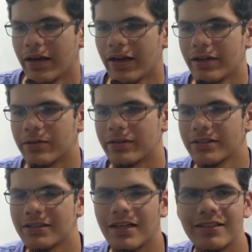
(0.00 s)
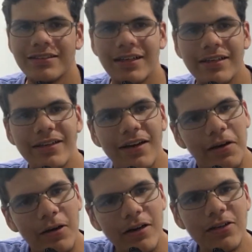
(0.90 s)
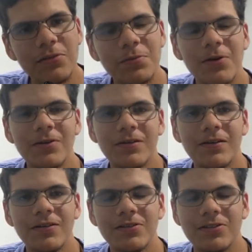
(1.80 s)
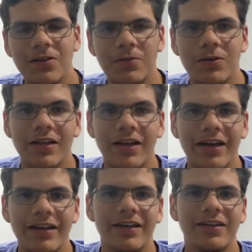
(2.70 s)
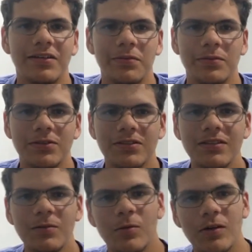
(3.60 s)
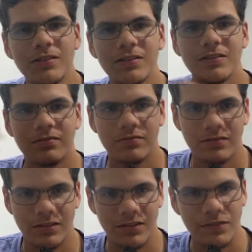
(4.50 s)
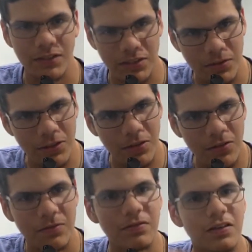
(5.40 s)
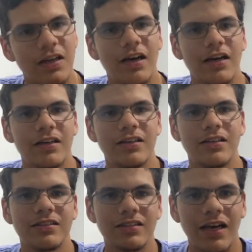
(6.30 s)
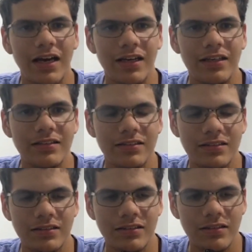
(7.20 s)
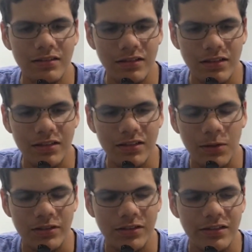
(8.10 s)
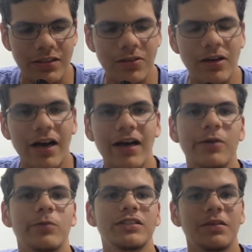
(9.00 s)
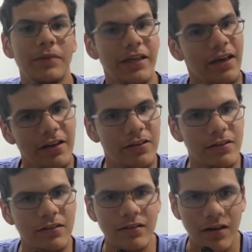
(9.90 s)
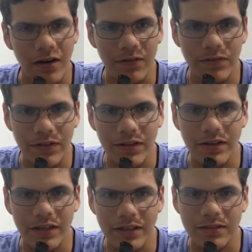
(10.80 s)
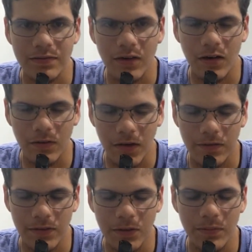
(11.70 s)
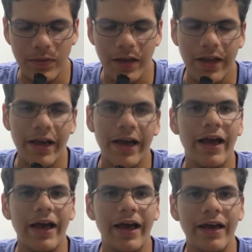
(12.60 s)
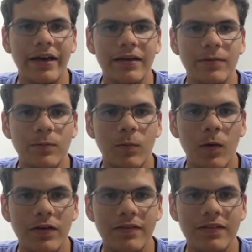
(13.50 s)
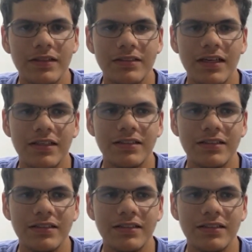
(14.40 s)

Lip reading: Anyways, that aside, another software that I ended up using was DaVinci Resolve, because as this project entailed, I was the main editor of our film, and one of the things I had to